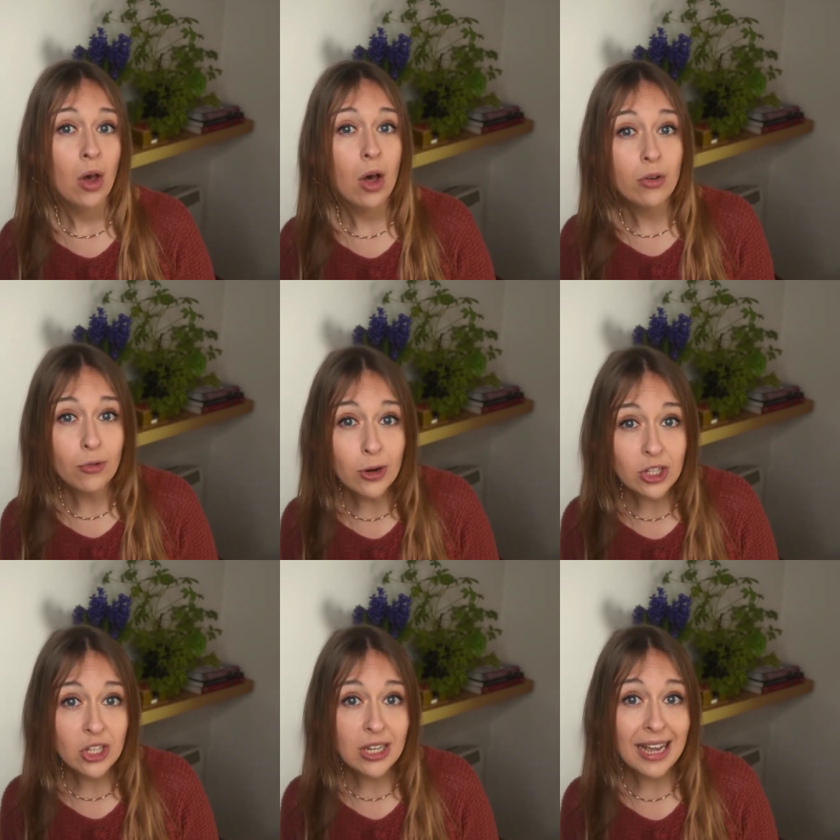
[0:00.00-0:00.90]

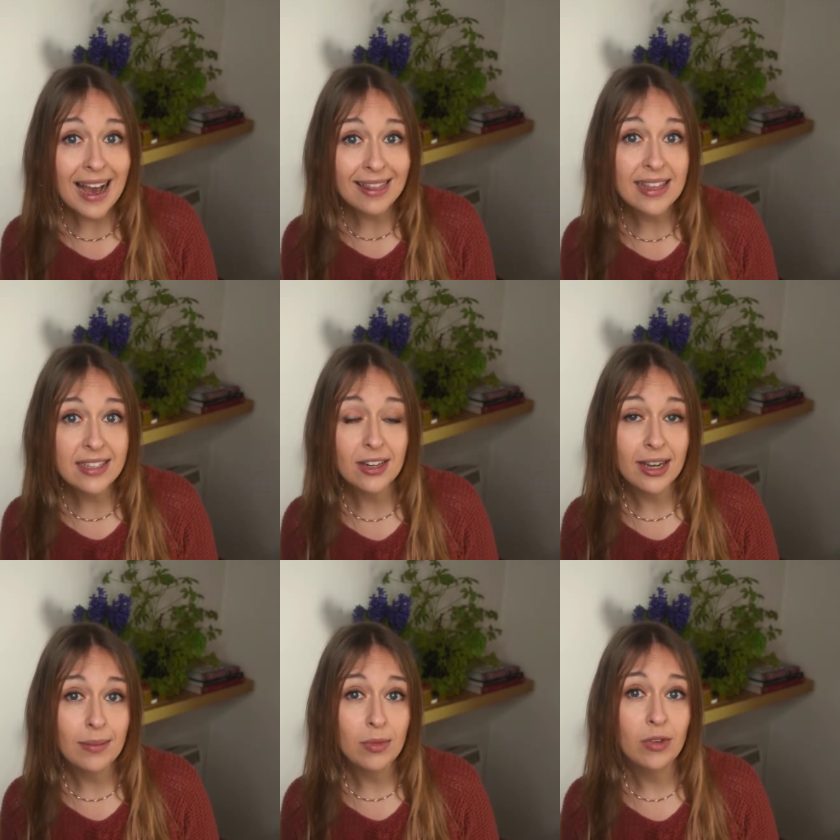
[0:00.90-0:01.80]
Unfortunately, at this
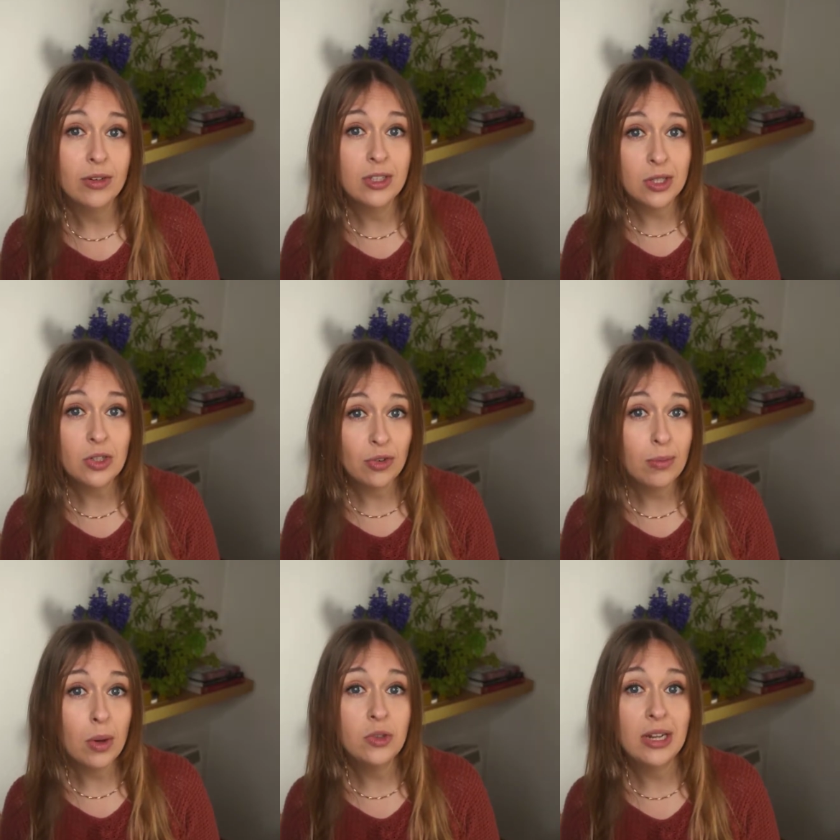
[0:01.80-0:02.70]
time, the results from
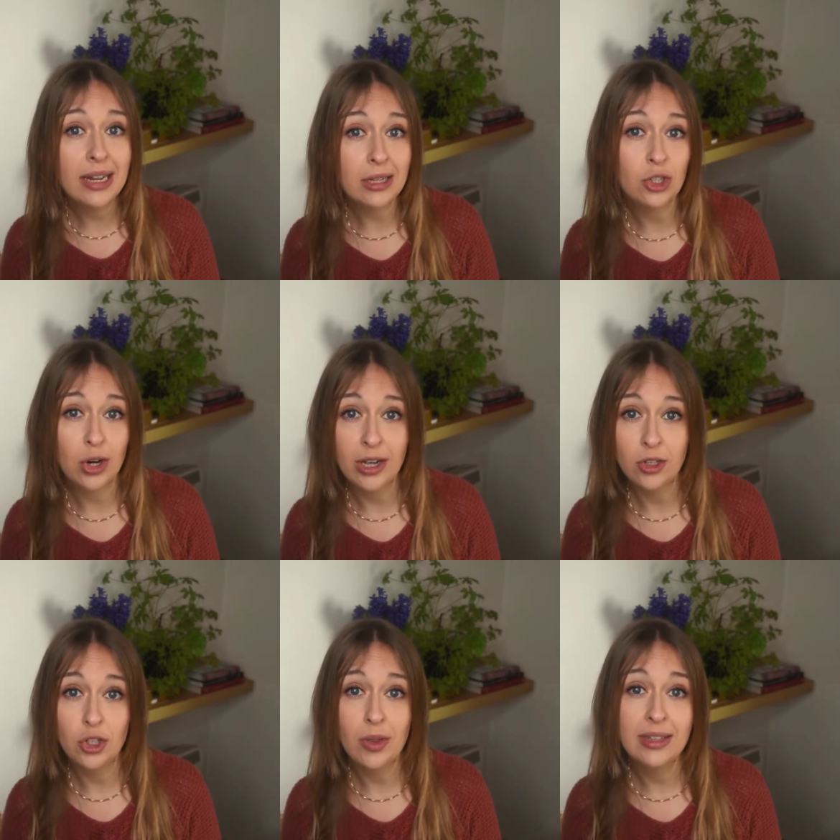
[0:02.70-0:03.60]
most clinical trials
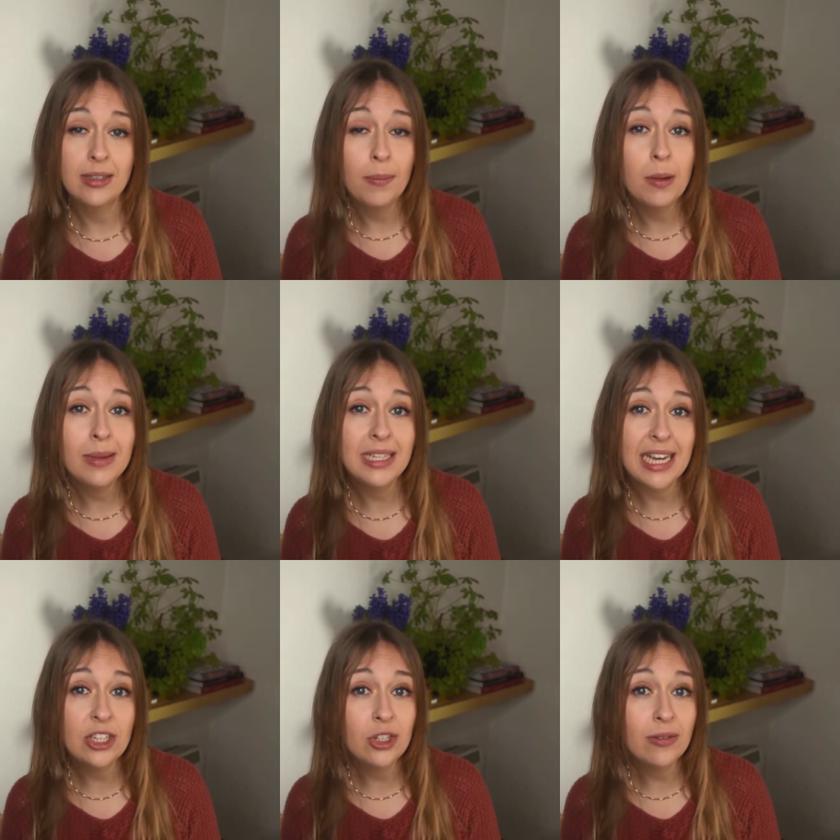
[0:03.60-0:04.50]
show that
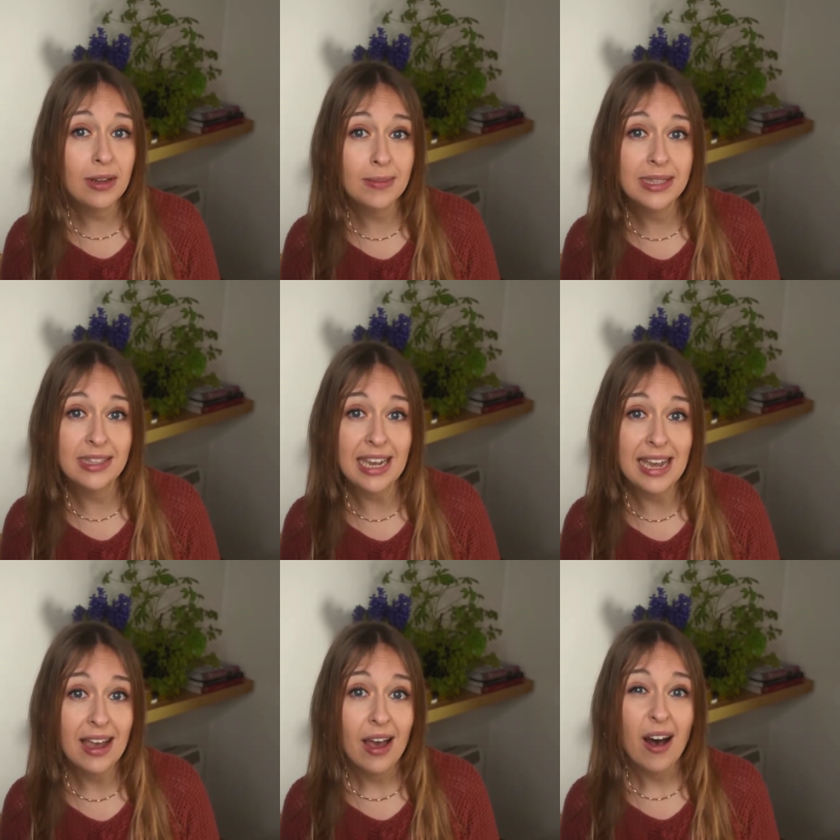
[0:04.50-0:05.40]
supplementation of vitamin C
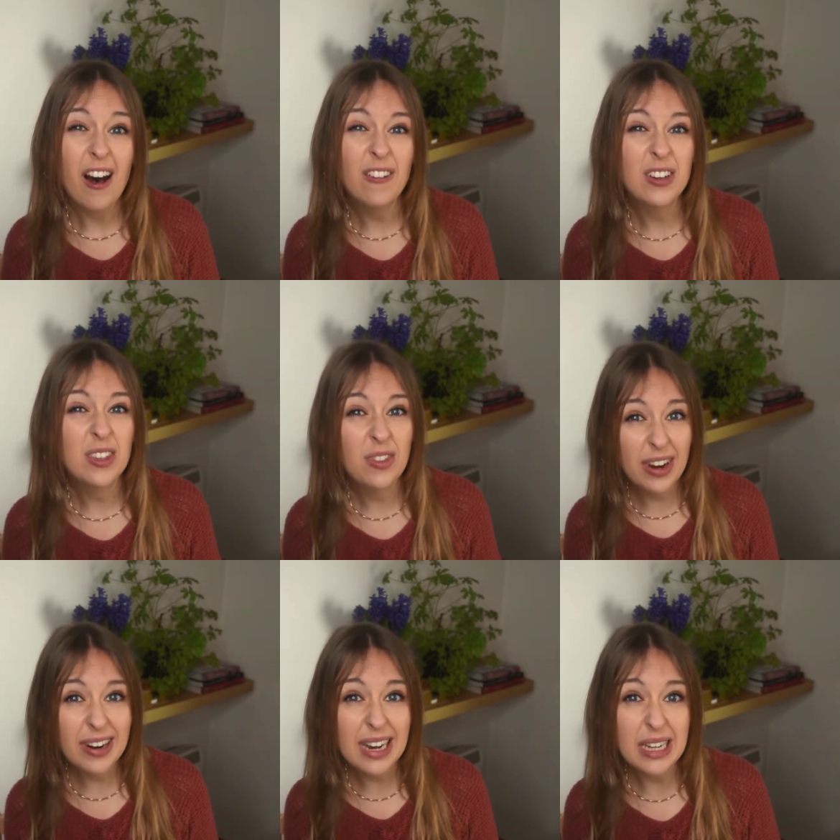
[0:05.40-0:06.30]
offers
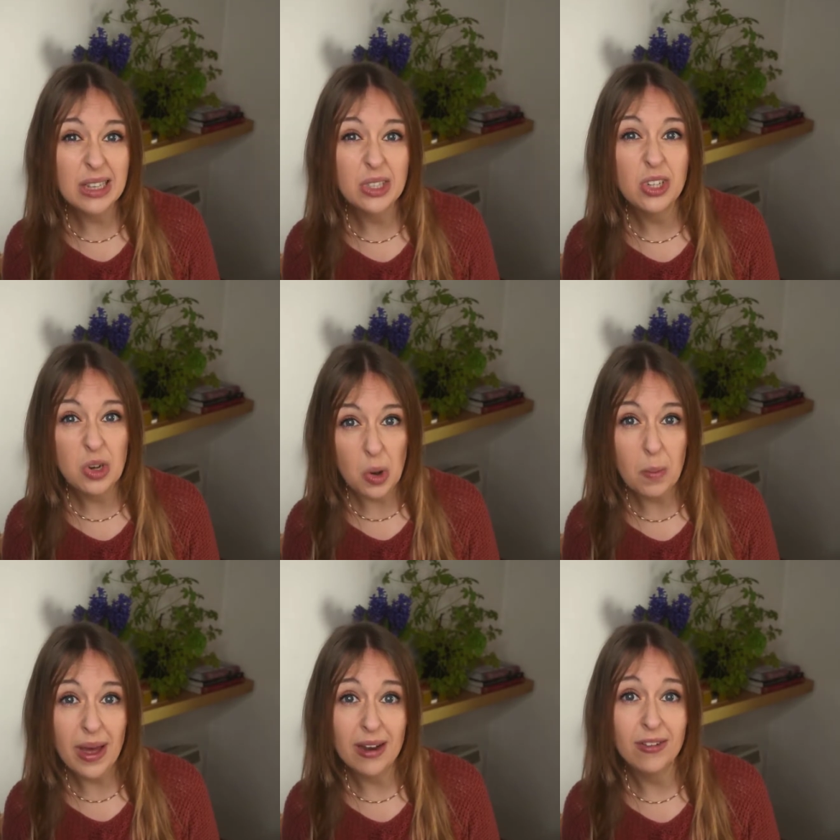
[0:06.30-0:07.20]
very little to no
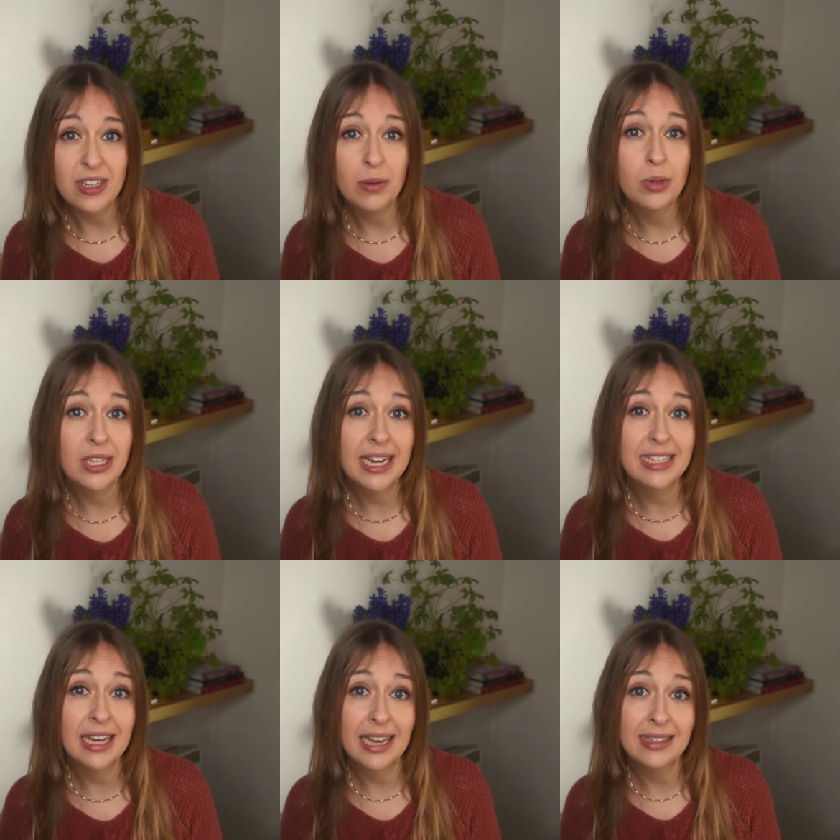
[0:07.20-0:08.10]
benefit in
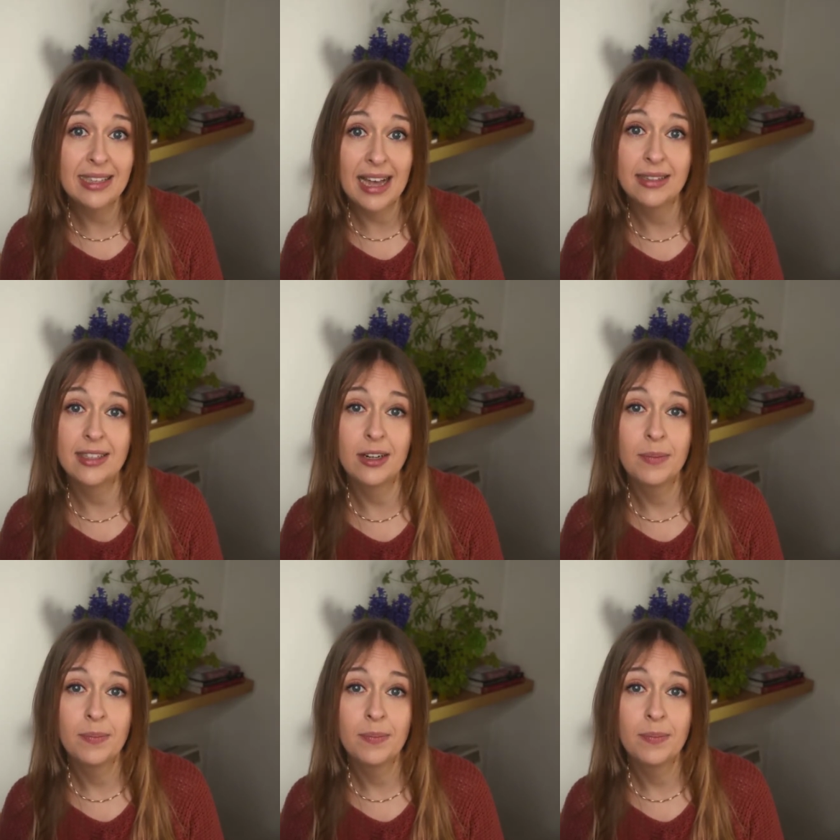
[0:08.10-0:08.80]
protecting against cancer.